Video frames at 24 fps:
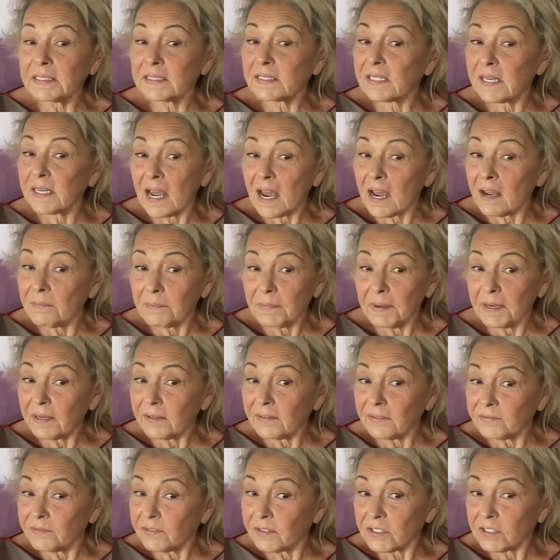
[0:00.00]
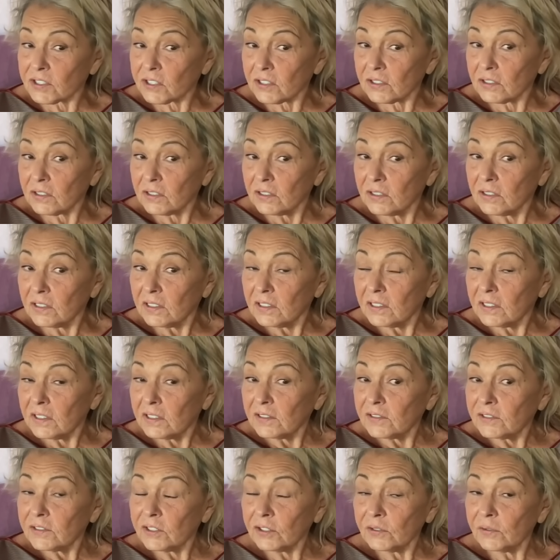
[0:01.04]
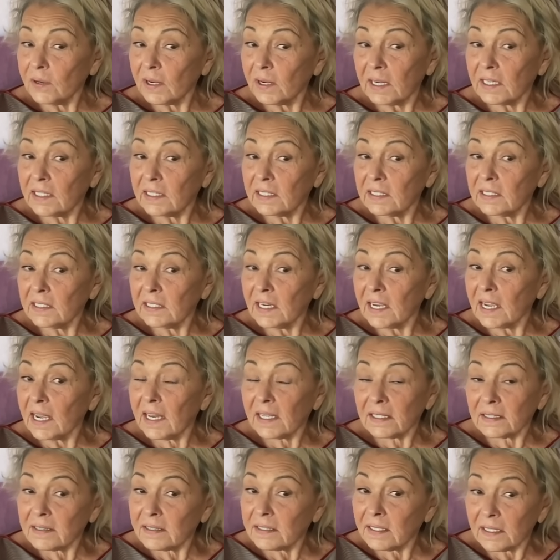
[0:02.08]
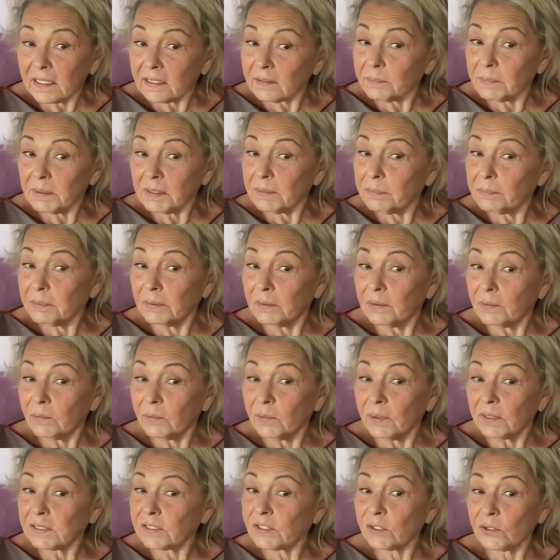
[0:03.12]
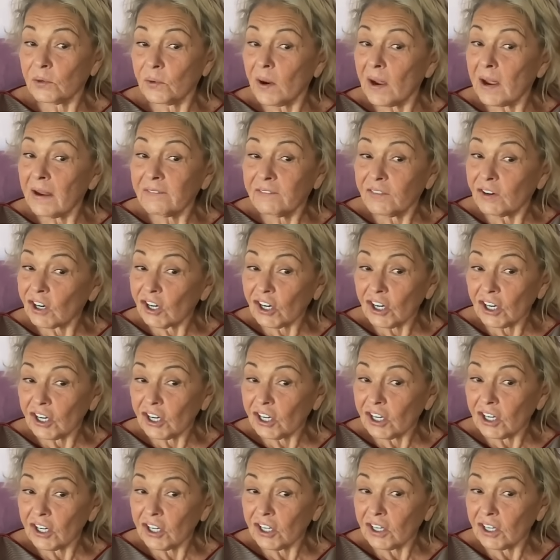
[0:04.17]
is not beneficial to any ethnic people whatsoever.